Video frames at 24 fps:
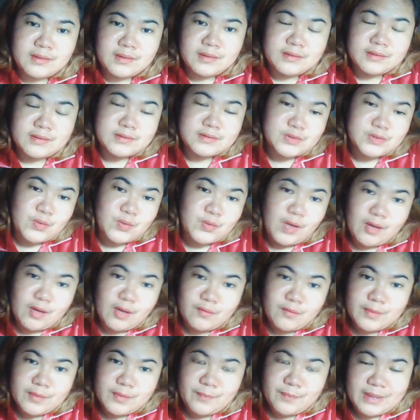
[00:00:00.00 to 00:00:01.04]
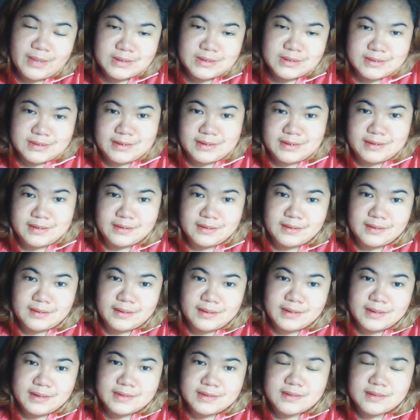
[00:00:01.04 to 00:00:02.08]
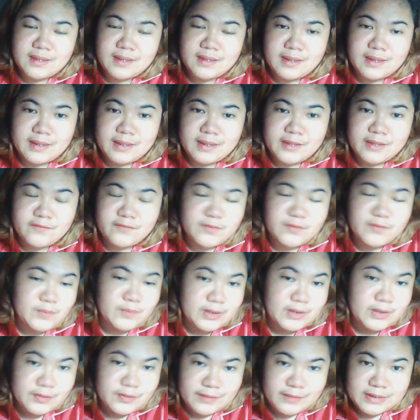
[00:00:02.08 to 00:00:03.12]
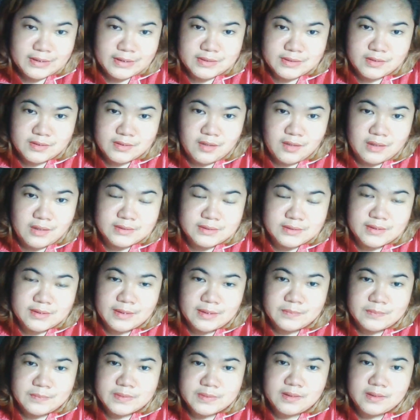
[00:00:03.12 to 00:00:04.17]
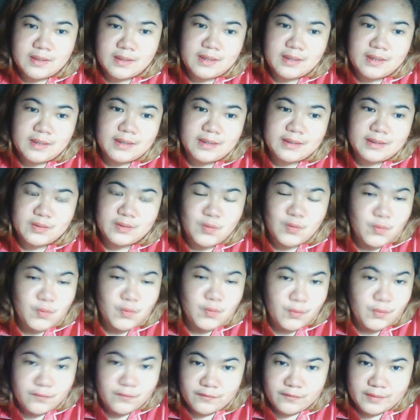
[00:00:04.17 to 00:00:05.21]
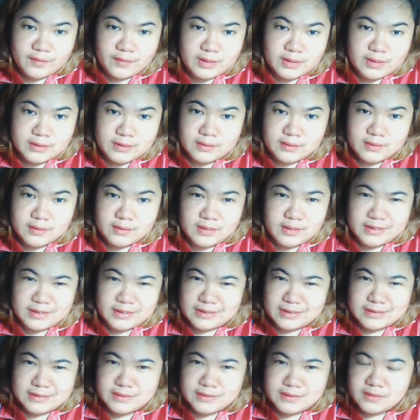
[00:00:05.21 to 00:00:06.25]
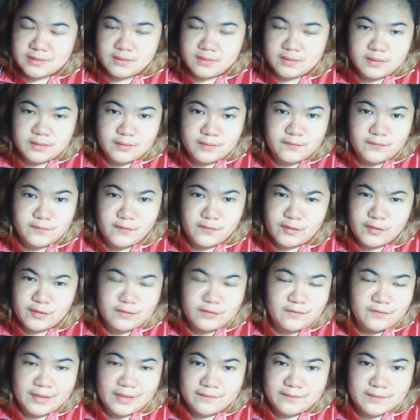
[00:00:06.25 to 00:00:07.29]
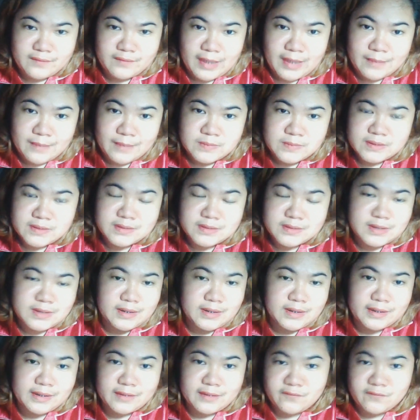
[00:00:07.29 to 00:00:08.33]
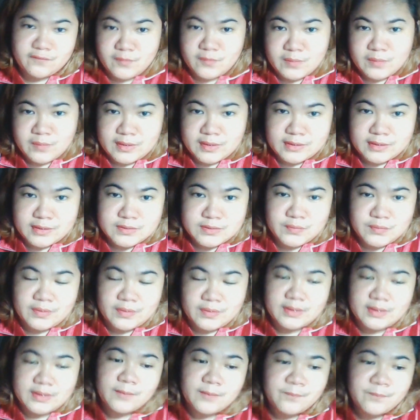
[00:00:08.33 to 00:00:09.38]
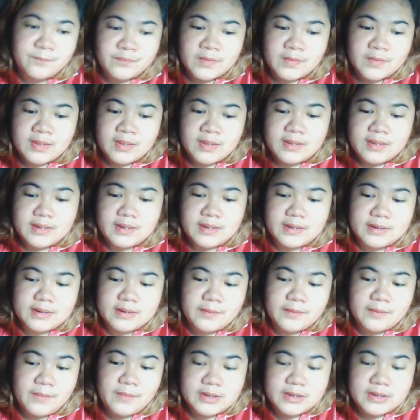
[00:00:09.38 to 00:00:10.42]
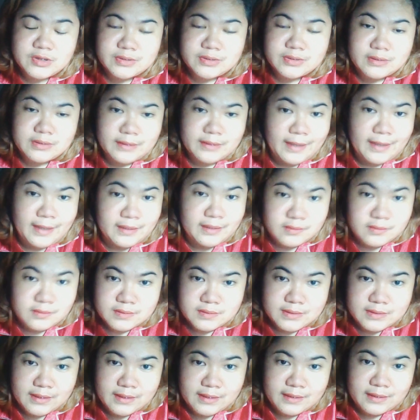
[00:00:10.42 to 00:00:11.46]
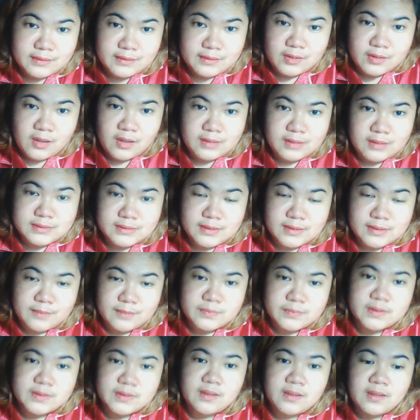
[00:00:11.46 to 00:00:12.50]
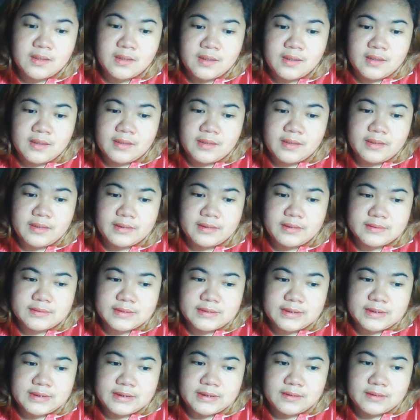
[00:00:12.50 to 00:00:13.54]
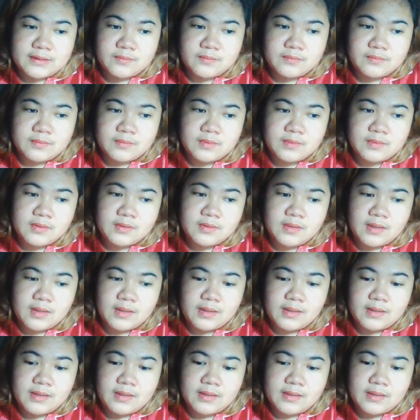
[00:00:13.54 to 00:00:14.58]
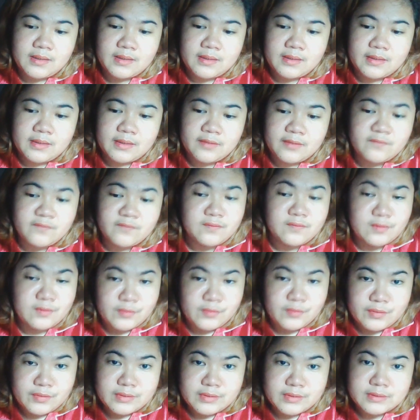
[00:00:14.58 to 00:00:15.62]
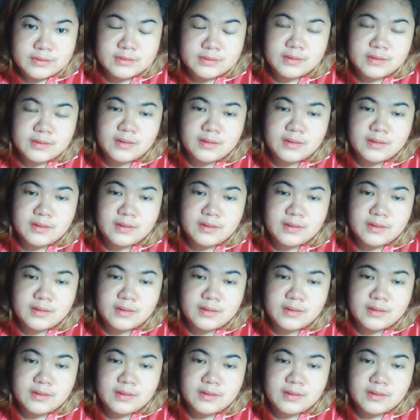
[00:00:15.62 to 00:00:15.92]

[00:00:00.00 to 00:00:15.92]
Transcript: So how I pass the NCLEX, I familiarize the concepts. I go over it at least 4 to 5 times until I get familiar to it, and I make sure that I understand the concepts, and then I have learned